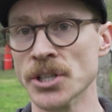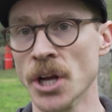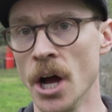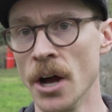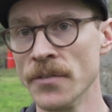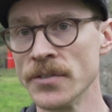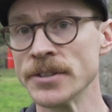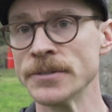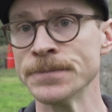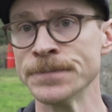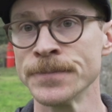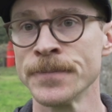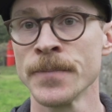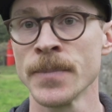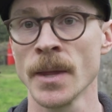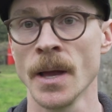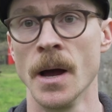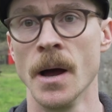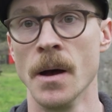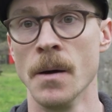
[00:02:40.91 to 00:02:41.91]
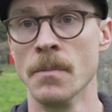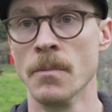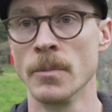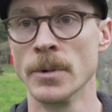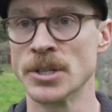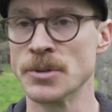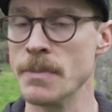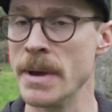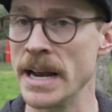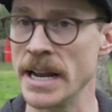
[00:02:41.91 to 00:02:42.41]
soft,
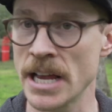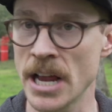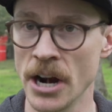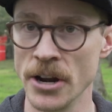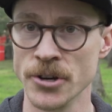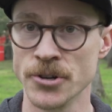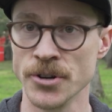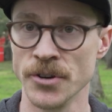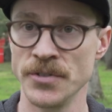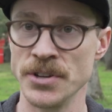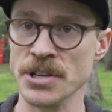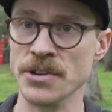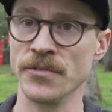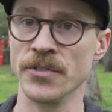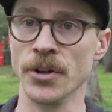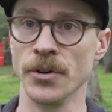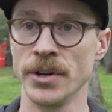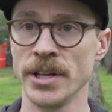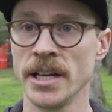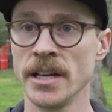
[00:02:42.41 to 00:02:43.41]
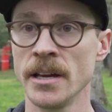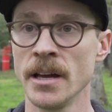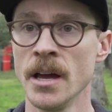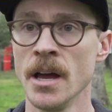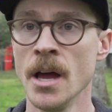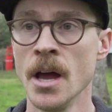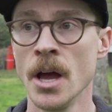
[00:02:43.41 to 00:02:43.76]
which made it kind of drifty and floaty.